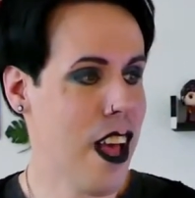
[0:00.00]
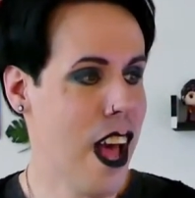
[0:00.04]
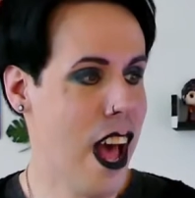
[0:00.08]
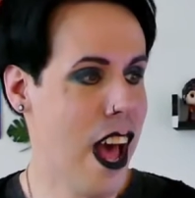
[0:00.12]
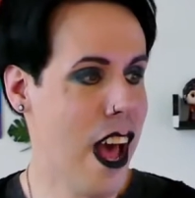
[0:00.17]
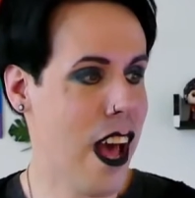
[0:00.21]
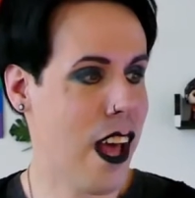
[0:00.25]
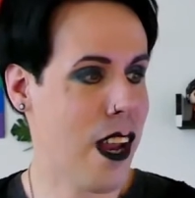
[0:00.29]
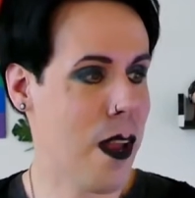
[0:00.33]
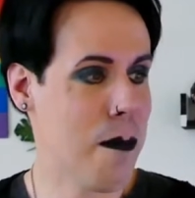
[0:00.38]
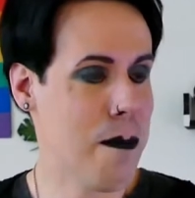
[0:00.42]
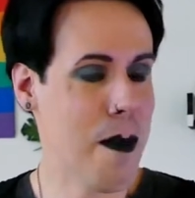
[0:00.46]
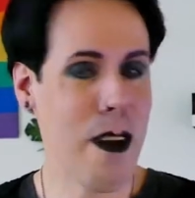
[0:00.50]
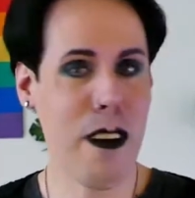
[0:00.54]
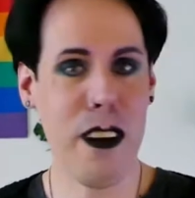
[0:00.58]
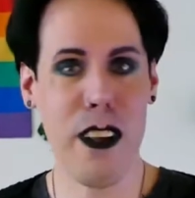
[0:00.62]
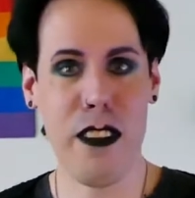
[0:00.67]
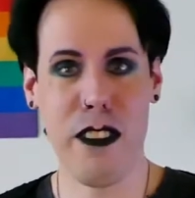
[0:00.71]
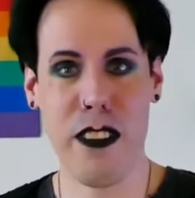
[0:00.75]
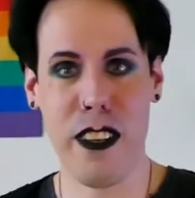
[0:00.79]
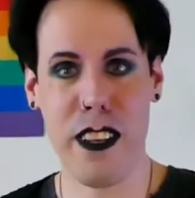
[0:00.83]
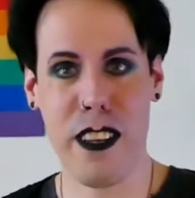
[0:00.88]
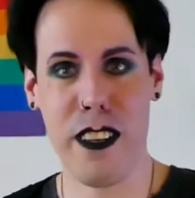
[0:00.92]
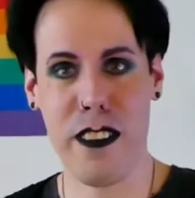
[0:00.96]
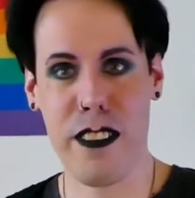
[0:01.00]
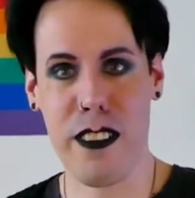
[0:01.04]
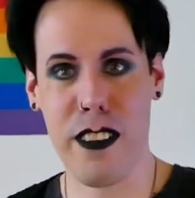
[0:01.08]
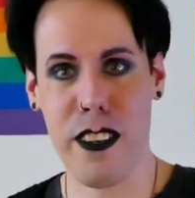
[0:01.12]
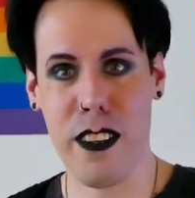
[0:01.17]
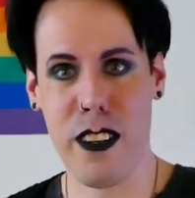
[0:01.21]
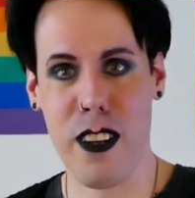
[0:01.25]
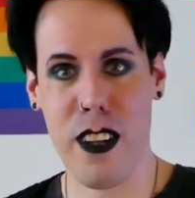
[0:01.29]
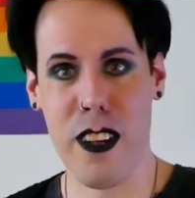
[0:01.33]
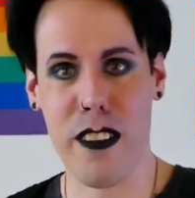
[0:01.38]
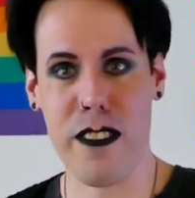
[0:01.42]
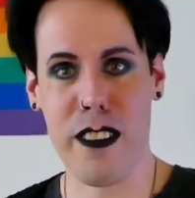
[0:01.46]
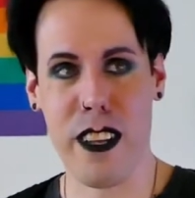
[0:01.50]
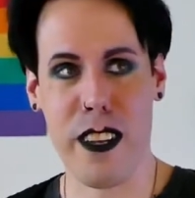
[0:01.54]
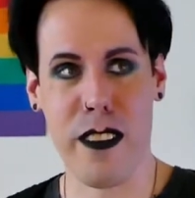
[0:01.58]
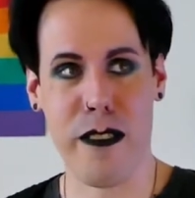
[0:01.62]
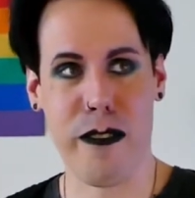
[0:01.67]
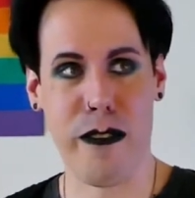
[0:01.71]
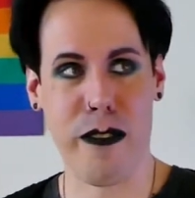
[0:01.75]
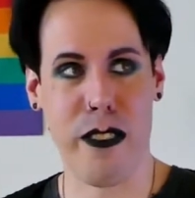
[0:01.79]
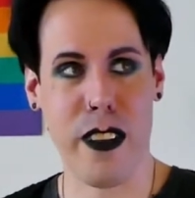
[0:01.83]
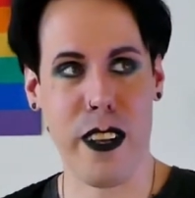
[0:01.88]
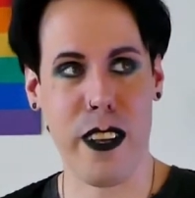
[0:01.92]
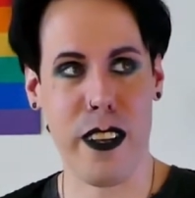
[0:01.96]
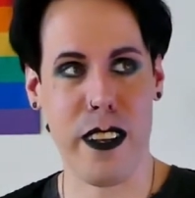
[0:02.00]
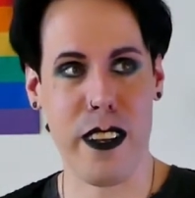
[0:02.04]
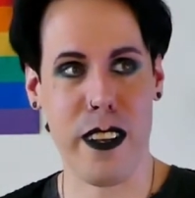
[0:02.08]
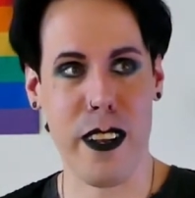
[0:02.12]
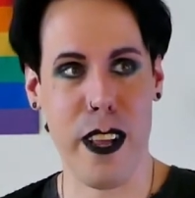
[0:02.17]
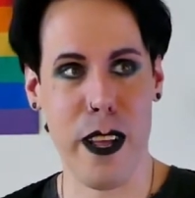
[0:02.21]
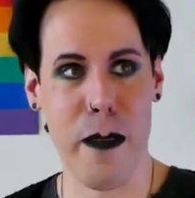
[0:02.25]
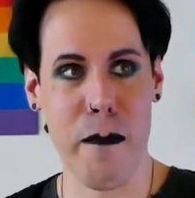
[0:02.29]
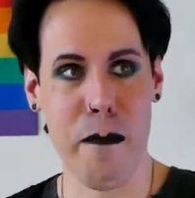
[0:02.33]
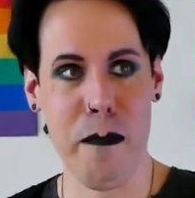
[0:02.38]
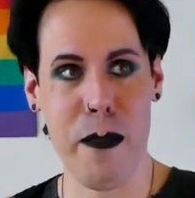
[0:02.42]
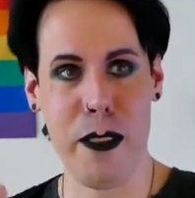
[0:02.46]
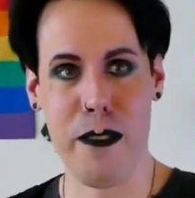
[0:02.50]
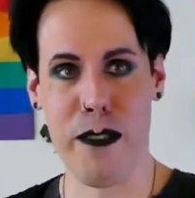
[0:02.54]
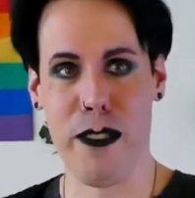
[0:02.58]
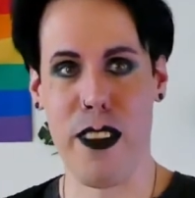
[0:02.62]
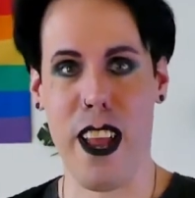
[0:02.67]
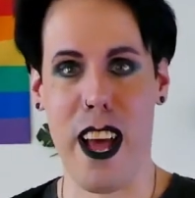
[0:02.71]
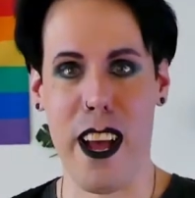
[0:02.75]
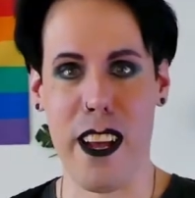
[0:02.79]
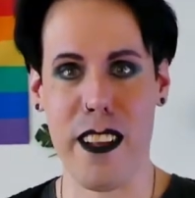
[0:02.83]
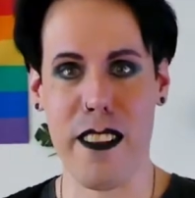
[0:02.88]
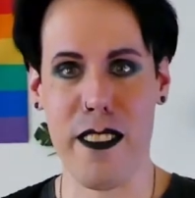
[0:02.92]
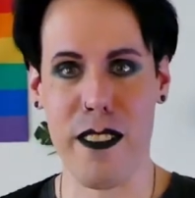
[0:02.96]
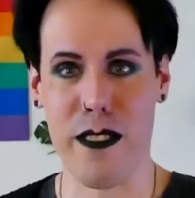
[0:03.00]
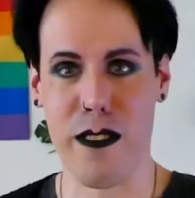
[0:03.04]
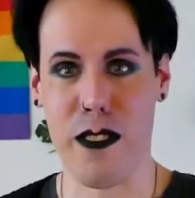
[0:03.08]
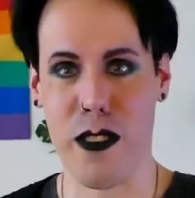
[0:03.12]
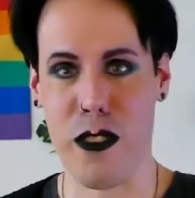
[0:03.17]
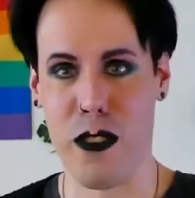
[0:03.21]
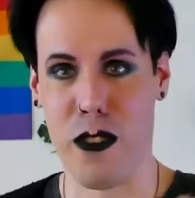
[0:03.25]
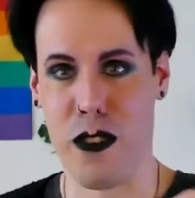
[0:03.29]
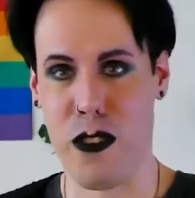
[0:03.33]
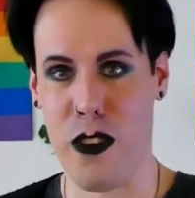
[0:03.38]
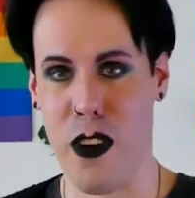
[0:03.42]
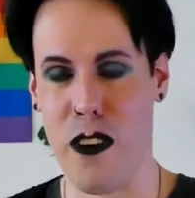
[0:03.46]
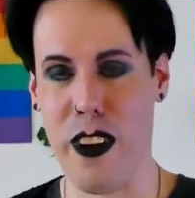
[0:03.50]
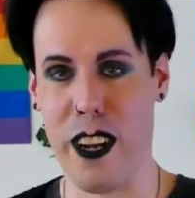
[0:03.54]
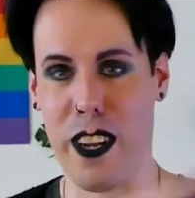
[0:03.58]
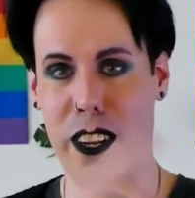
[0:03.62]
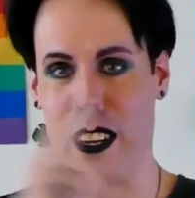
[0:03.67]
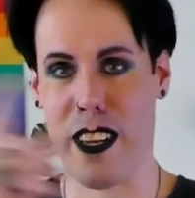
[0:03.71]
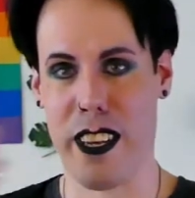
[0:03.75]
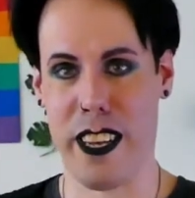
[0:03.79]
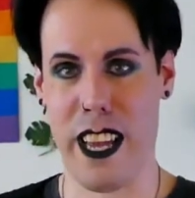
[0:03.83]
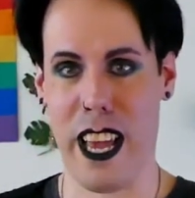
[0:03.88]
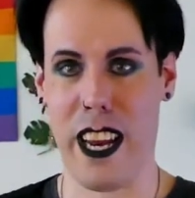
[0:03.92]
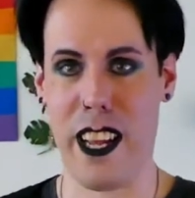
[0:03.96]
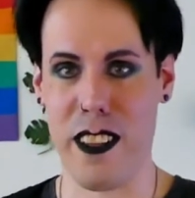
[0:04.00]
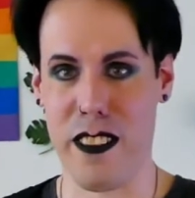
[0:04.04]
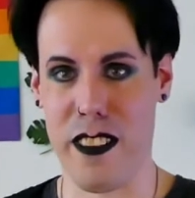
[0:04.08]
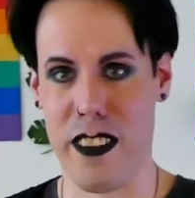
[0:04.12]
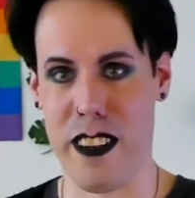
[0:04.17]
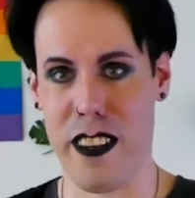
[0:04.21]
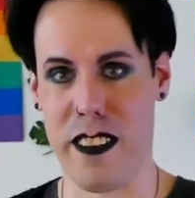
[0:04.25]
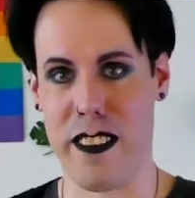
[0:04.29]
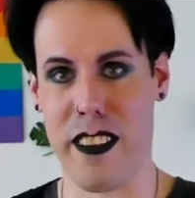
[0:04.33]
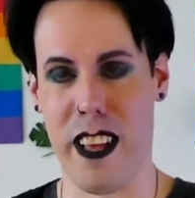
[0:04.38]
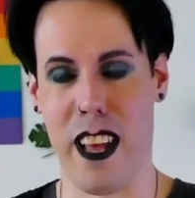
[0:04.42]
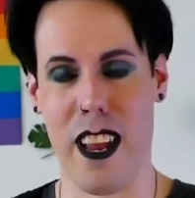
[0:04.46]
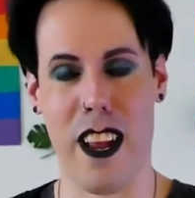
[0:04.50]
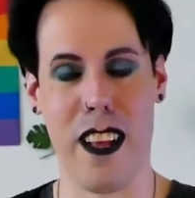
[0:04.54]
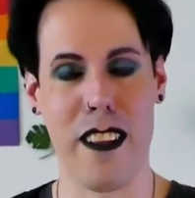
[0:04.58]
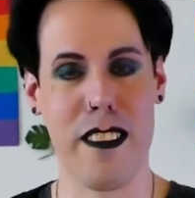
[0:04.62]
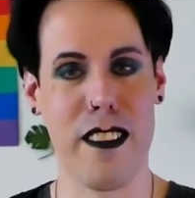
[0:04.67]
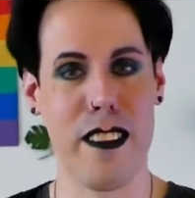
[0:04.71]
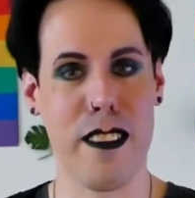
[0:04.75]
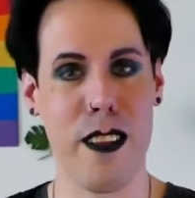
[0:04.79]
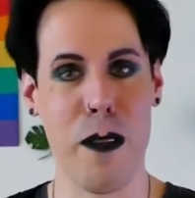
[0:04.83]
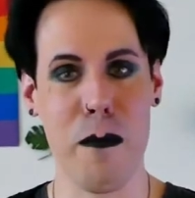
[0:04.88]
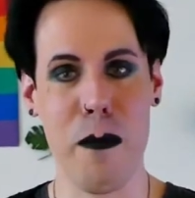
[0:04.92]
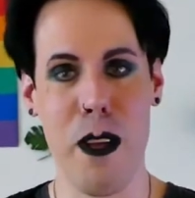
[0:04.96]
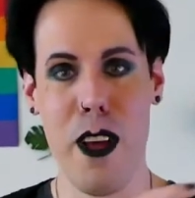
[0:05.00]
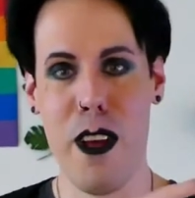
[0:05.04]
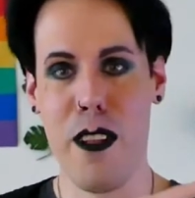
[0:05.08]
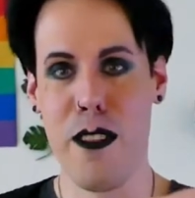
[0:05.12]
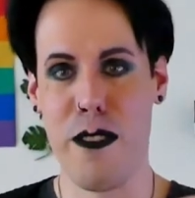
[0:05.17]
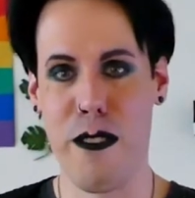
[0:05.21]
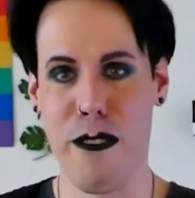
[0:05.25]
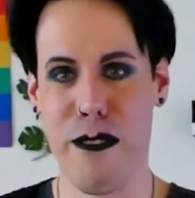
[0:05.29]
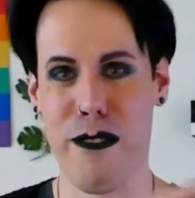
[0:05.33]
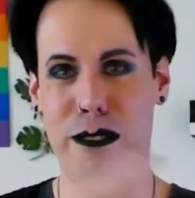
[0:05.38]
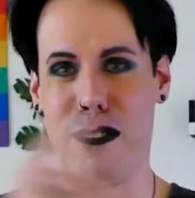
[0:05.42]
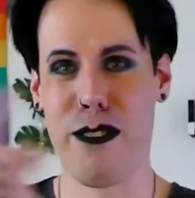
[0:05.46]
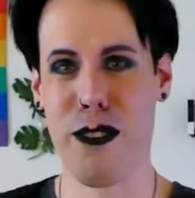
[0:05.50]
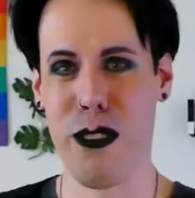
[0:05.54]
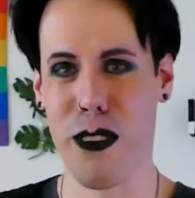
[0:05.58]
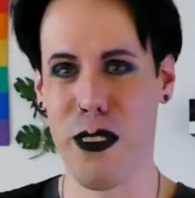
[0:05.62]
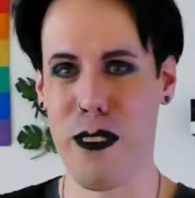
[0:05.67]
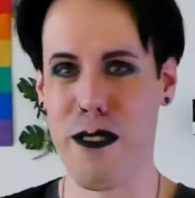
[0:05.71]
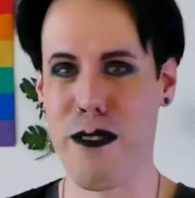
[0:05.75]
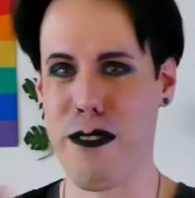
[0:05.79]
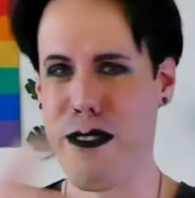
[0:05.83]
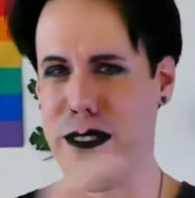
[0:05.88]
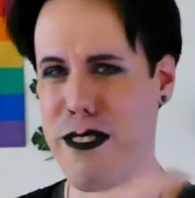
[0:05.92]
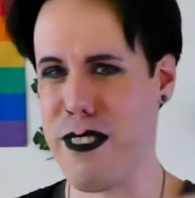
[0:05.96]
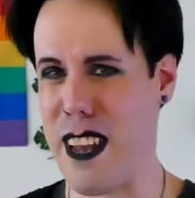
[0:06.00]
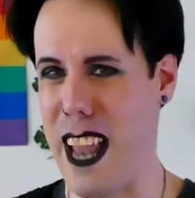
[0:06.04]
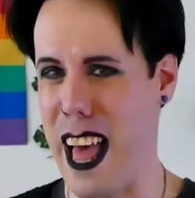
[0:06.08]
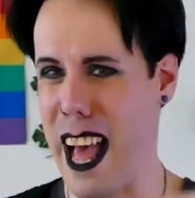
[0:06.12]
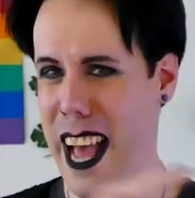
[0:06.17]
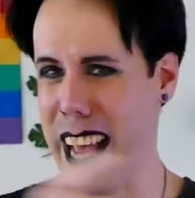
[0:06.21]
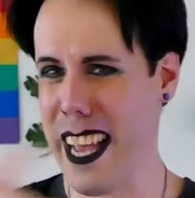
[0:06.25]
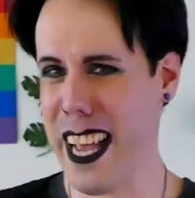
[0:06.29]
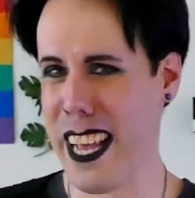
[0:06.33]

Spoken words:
And apparently she learns in mid-flight during getting to the satellite system to sort of fly.